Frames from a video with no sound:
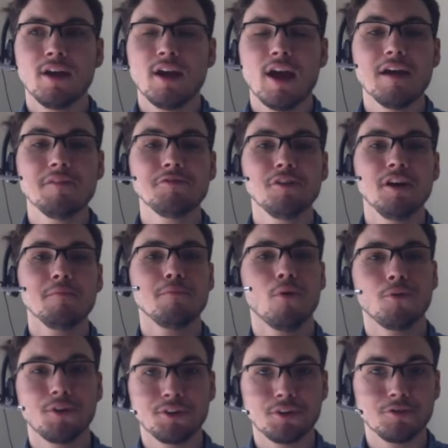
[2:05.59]
After
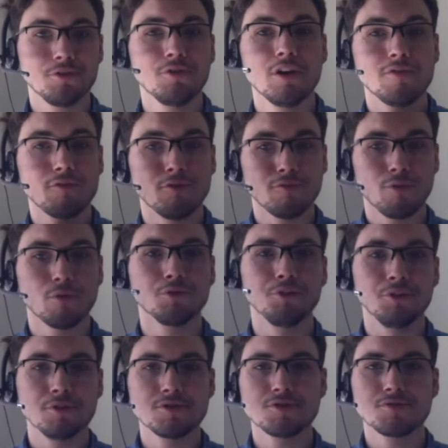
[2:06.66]
importing the two different
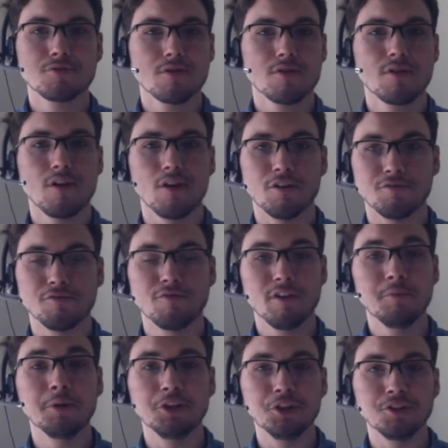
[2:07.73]
folders of
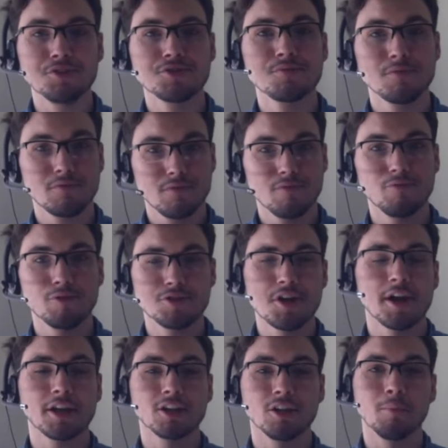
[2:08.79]
images,
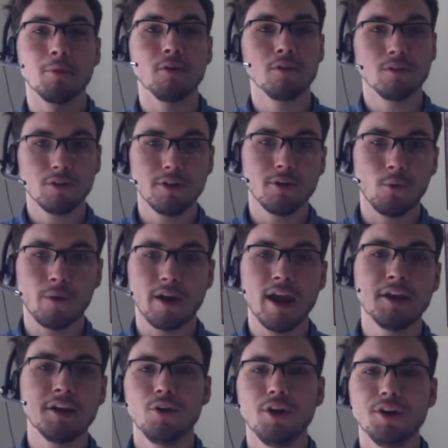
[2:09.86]
recyclable and
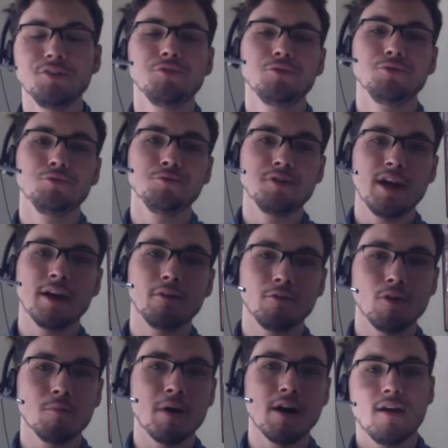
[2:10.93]
organic, into
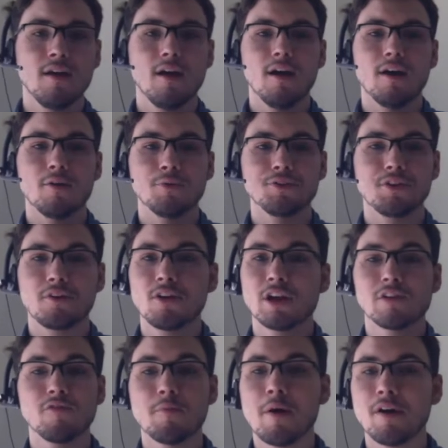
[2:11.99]
DataRobot. With the click
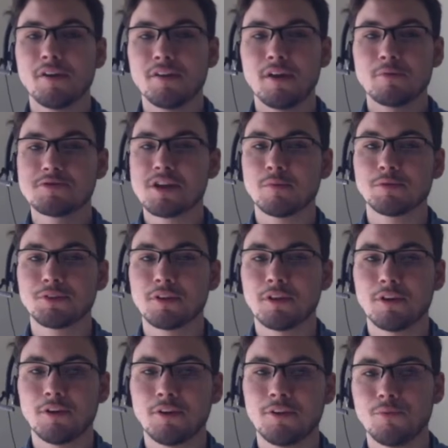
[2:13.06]
of a button, I was able to
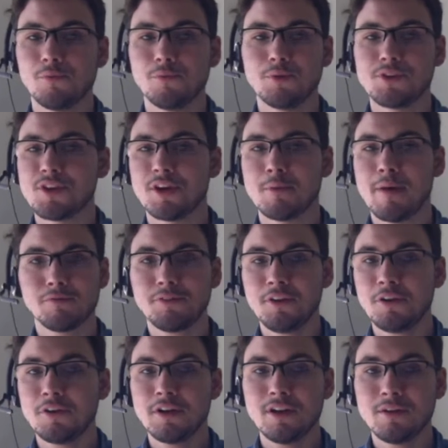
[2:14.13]
learn within about
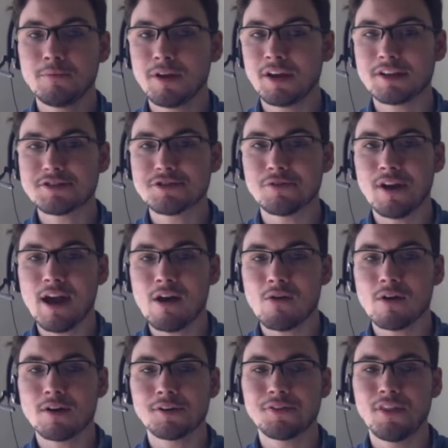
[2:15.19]
30 minutes to an
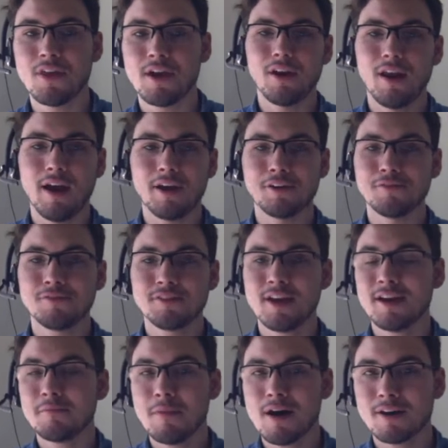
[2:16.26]
hour that out of
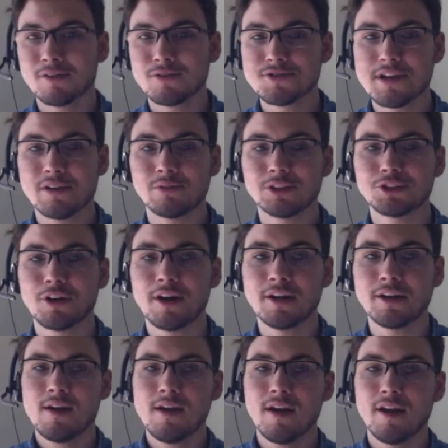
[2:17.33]
10 models that were
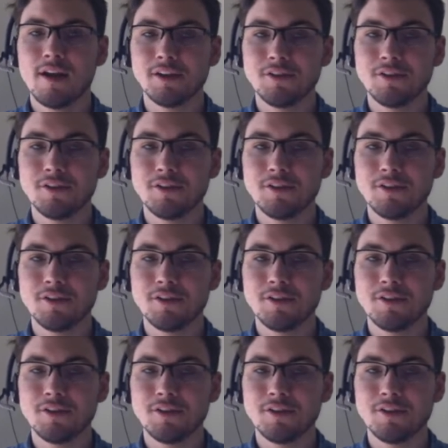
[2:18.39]
trained, a